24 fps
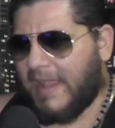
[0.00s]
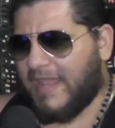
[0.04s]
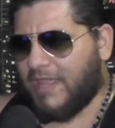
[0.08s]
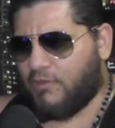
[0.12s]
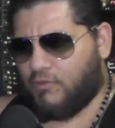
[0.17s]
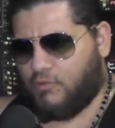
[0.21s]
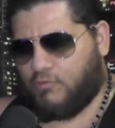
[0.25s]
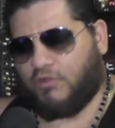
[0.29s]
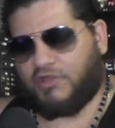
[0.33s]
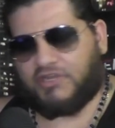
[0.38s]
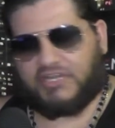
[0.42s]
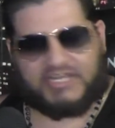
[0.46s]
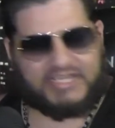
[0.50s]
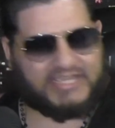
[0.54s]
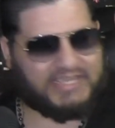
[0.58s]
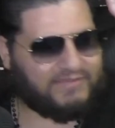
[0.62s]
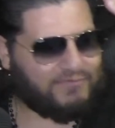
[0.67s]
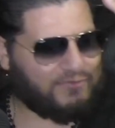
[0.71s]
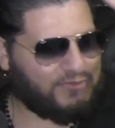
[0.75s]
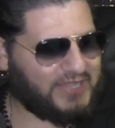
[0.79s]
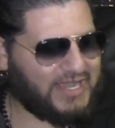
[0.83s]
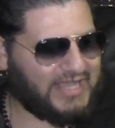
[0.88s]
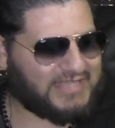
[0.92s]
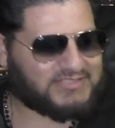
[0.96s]
We wanted to give
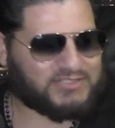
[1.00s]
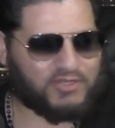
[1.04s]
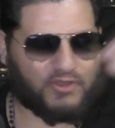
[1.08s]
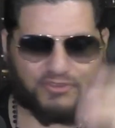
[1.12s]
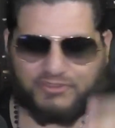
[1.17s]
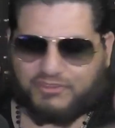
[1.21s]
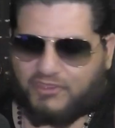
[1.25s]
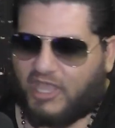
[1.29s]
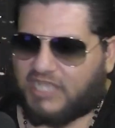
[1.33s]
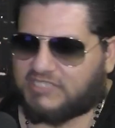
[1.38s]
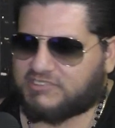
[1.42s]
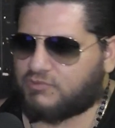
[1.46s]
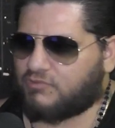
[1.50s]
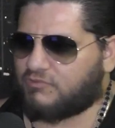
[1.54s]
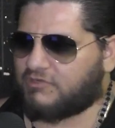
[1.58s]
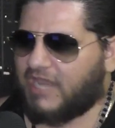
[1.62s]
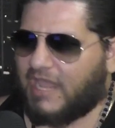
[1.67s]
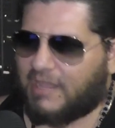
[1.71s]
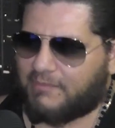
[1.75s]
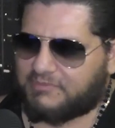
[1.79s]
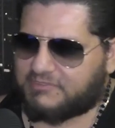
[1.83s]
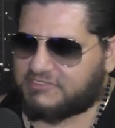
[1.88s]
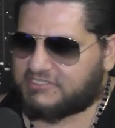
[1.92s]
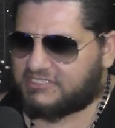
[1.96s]
you guys our thoughts on what
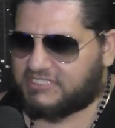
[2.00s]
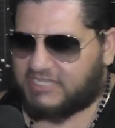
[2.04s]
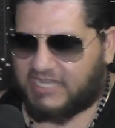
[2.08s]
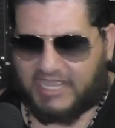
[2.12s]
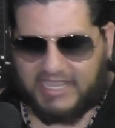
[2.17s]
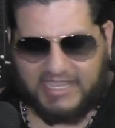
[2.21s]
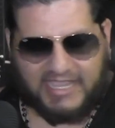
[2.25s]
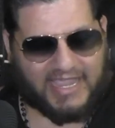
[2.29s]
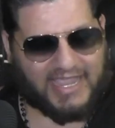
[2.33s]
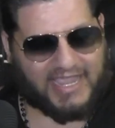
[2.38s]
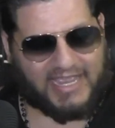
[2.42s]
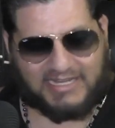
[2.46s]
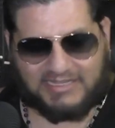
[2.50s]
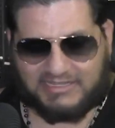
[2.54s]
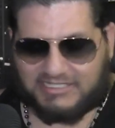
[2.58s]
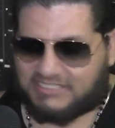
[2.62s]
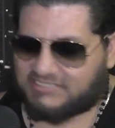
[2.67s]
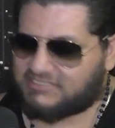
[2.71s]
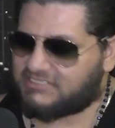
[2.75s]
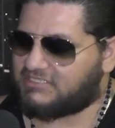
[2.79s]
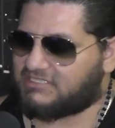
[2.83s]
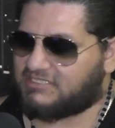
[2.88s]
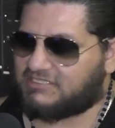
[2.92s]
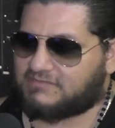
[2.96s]
happened tonight. And
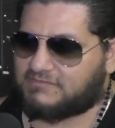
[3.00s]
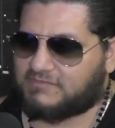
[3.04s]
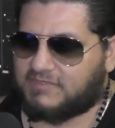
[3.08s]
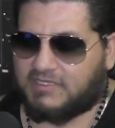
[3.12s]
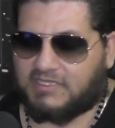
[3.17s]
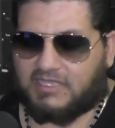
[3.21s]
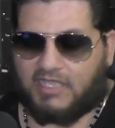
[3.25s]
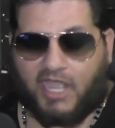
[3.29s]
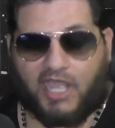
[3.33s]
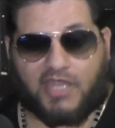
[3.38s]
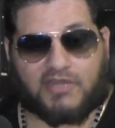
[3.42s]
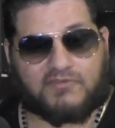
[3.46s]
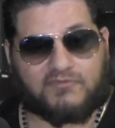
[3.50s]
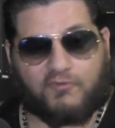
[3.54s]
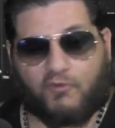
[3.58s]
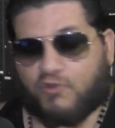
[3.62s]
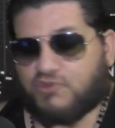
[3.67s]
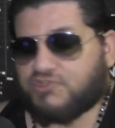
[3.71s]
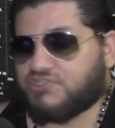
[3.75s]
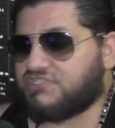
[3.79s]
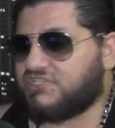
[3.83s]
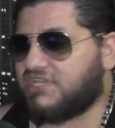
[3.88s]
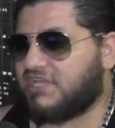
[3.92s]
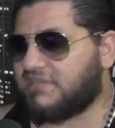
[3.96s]
listen,
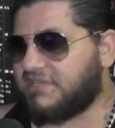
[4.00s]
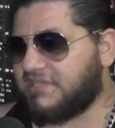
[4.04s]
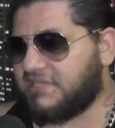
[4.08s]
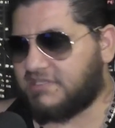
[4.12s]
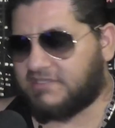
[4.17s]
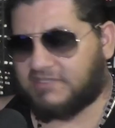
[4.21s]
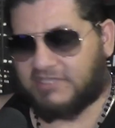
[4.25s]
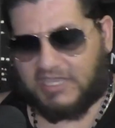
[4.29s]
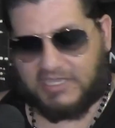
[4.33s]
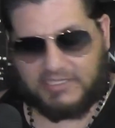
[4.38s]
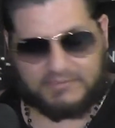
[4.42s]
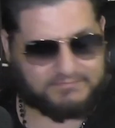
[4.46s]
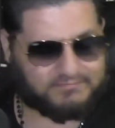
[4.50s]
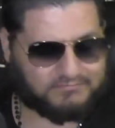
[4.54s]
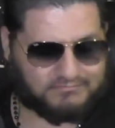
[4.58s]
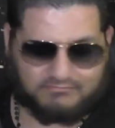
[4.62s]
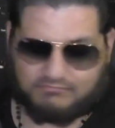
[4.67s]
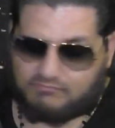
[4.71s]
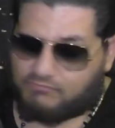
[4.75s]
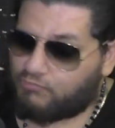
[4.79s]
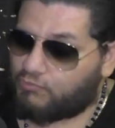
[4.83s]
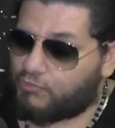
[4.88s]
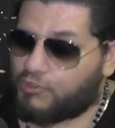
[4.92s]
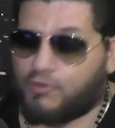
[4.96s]
unfortunately,
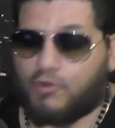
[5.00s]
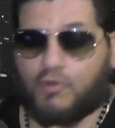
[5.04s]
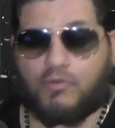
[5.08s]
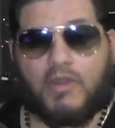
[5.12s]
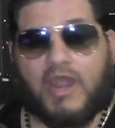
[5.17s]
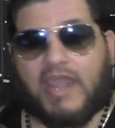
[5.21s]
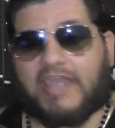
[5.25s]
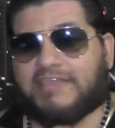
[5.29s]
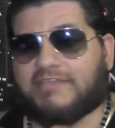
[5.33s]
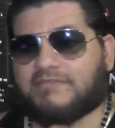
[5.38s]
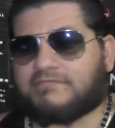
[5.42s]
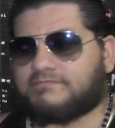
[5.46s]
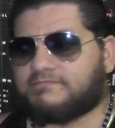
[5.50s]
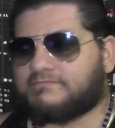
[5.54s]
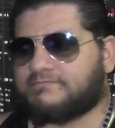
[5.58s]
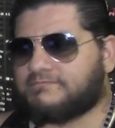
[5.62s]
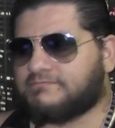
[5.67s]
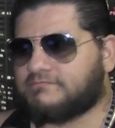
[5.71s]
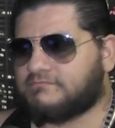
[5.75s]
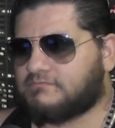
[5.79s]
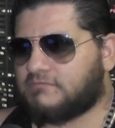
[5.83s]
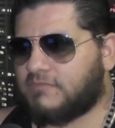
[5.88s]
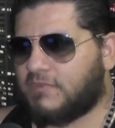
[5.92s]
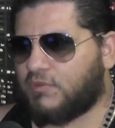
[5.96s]
we were right.
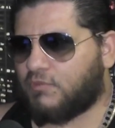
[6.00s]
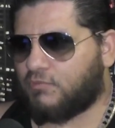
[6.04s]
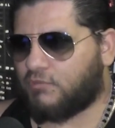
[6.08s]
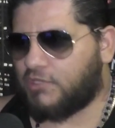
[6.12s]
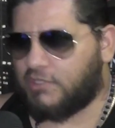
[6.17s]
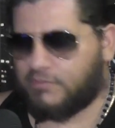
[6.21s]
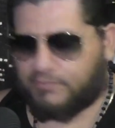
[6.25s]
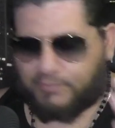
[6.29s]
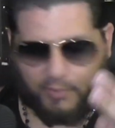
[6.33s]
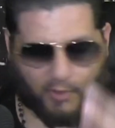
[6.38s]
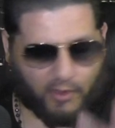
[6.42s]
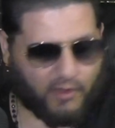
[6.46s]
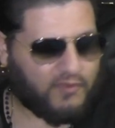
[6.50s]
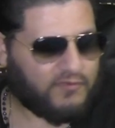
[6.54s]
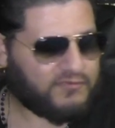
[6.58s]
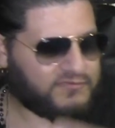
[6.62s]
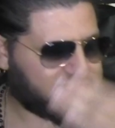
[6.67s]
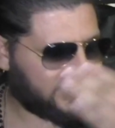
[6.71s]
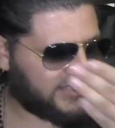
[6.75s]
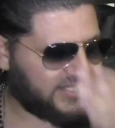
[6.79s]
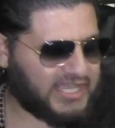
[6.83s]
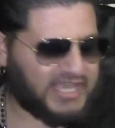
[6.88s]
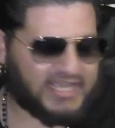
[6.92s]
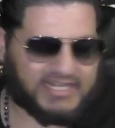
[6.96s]
We both
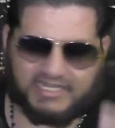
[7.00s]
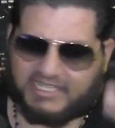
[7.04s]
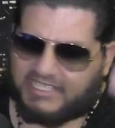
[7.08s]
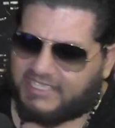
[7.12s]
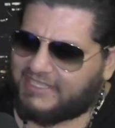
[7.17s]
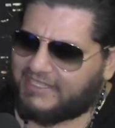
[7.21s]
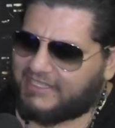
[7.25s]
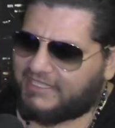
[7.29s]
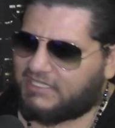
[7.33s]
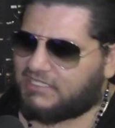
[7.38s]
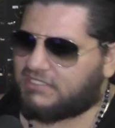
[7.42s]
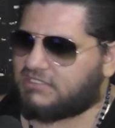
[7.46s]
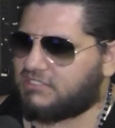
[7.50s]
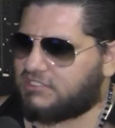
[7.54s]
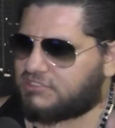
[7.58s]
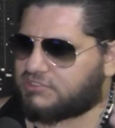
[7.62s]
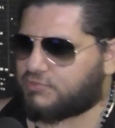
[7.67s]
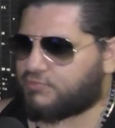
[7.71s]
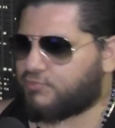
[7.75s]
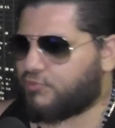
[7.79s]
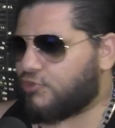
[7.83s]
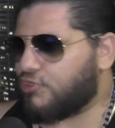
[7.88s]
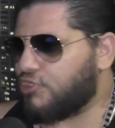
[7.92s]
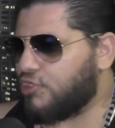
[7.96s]
said Ilia
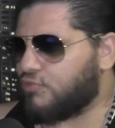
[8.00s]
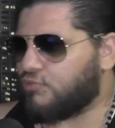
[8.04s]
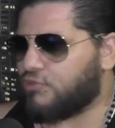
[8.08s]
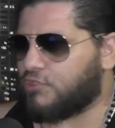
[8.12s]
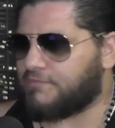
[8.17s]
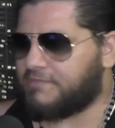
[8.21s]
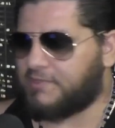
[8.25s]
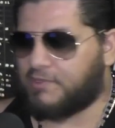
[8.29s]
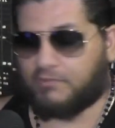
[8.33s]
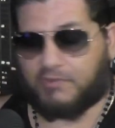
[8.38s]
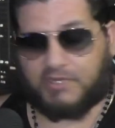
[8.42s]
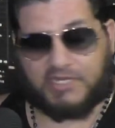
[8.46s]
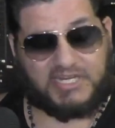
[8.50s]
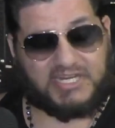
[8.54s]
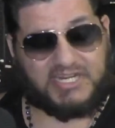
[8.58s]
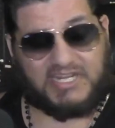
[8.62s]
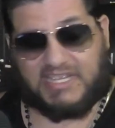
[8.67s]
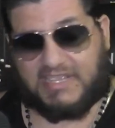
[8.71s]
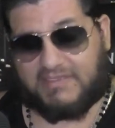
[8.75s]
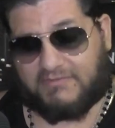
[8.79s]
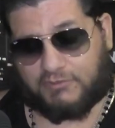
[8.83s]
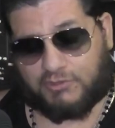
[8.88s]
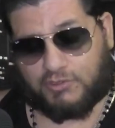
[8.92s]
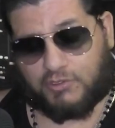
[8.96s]
Dominated would be winning,
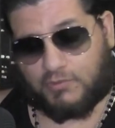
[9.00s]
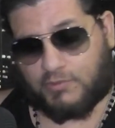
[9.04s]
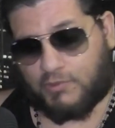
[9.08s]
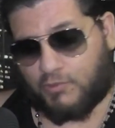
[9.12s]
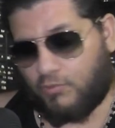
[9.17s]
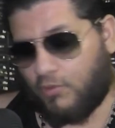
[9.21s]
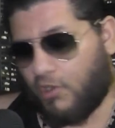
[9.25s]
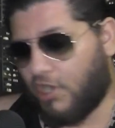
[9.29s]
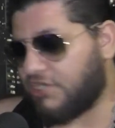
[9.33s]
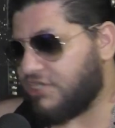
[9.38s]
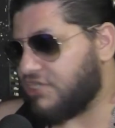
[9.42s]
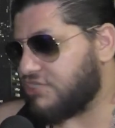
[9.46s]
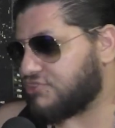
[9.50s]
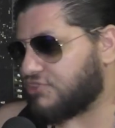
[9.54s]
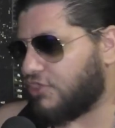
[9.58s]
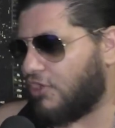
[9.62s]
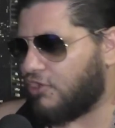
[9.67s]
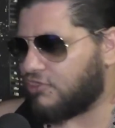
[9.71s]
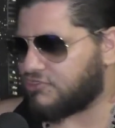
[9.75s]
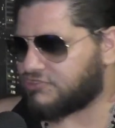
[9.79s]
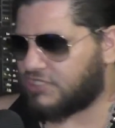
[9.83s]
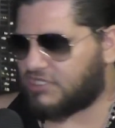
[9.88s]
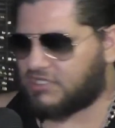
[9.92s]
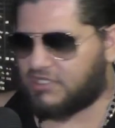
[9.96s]
even though we wanted
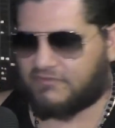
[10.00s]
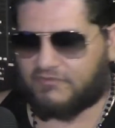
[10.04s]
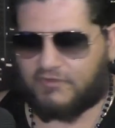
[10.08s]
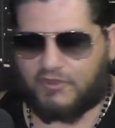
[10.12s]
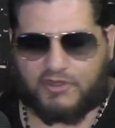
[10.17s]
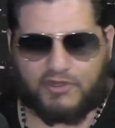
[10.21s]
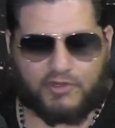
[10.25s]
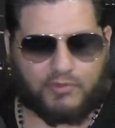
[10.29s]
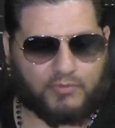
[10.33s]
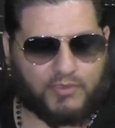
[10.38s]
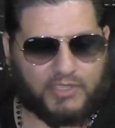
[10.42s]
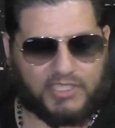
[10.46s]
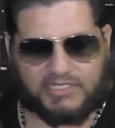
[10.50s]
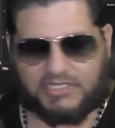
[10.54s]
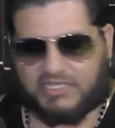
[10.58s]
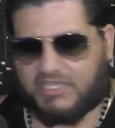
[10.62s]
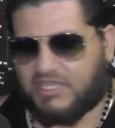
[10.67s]
Charles Oliveira to win.